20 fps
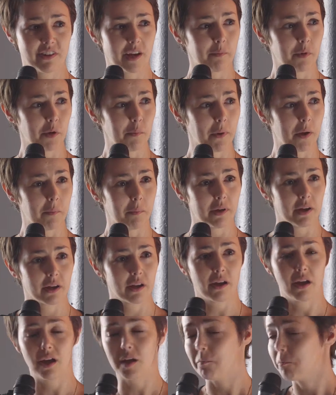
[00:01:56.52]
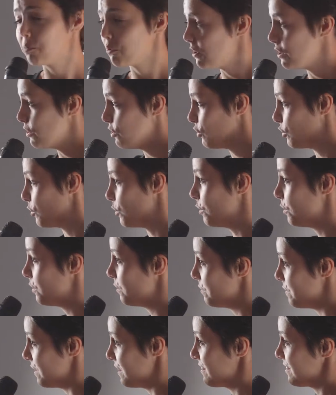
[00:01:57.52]
Tableau Public, I'm pretty sure,
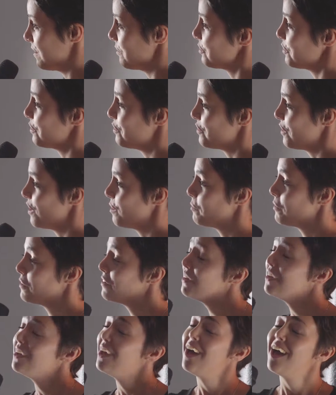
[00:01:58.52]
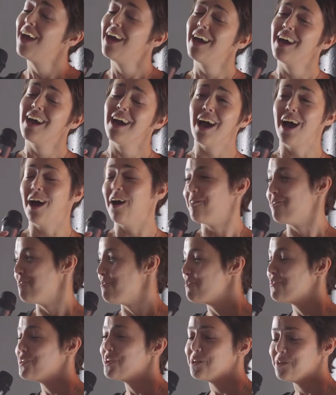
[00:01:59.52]
with the exception of Dharma,
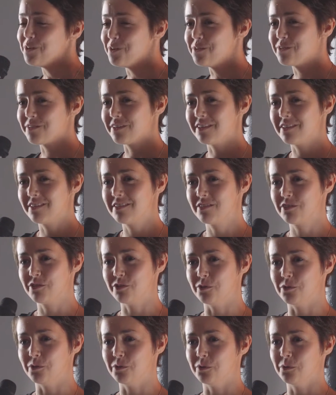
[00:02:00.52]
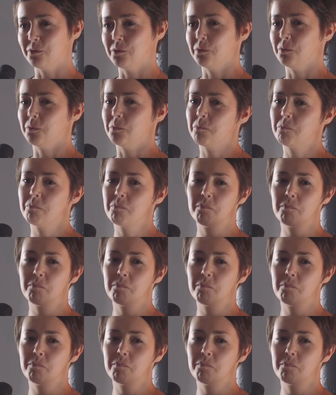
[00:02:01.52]
use it to,